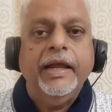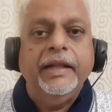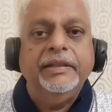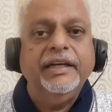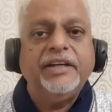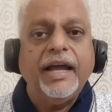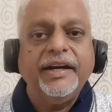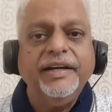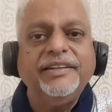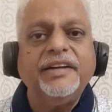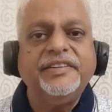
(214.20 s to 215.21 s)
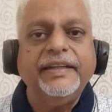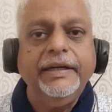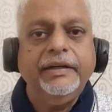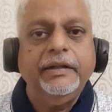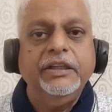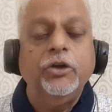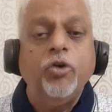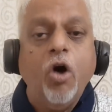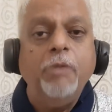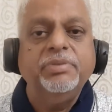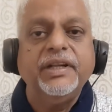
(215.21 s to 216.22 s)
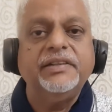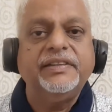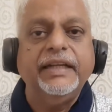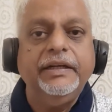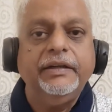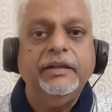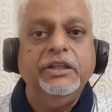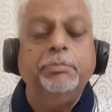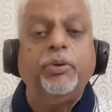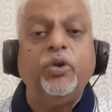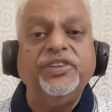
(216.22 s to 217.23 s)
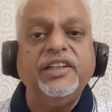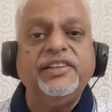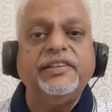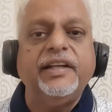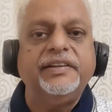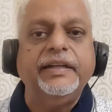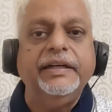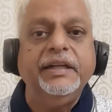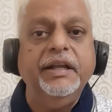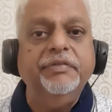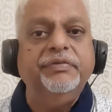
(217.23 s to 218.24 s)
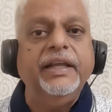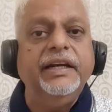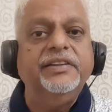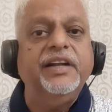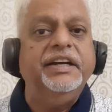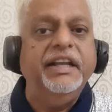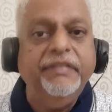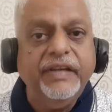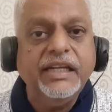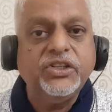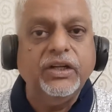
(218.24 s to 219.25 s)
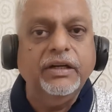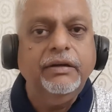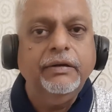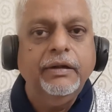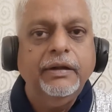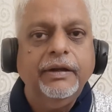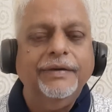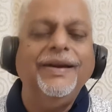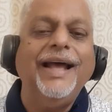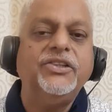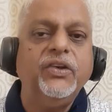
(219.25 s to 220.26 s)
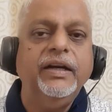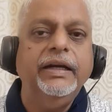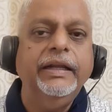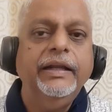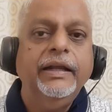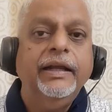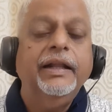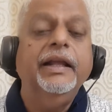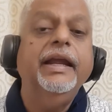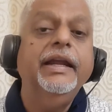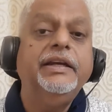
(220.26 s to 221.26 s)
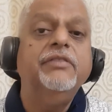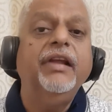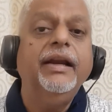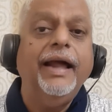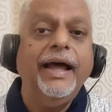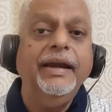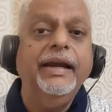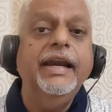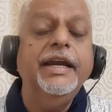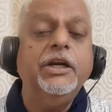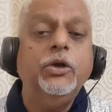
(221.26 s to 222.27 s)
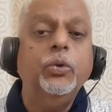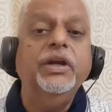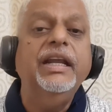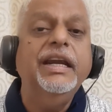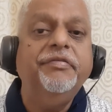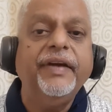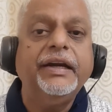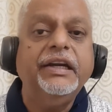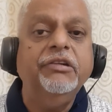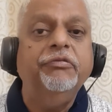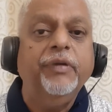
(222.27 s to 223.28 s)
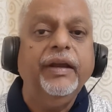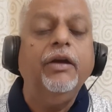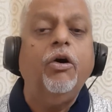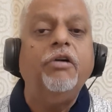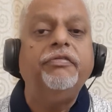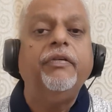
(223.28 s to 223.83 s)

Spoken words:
The targets are set, the norms are set, the processes are set. If there is a deviation, naturally it will lead to ineffective way of